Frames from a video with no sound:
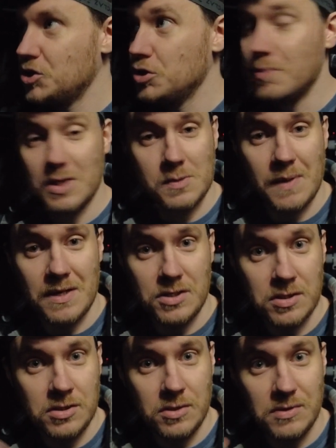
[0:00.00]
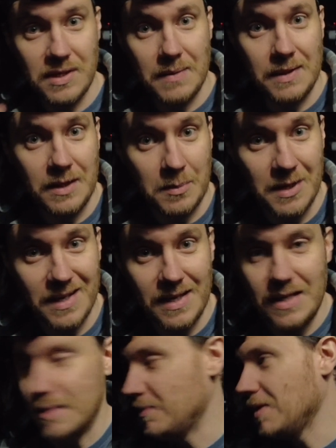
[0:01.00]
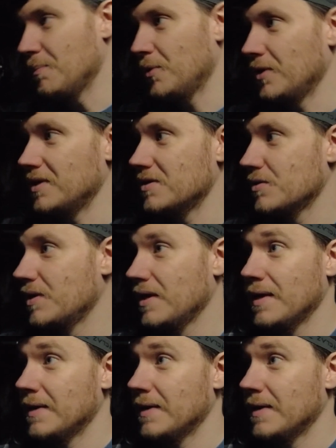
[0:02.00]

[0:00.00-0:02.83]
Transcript: tube expansion due to that little bit of heat being put into it,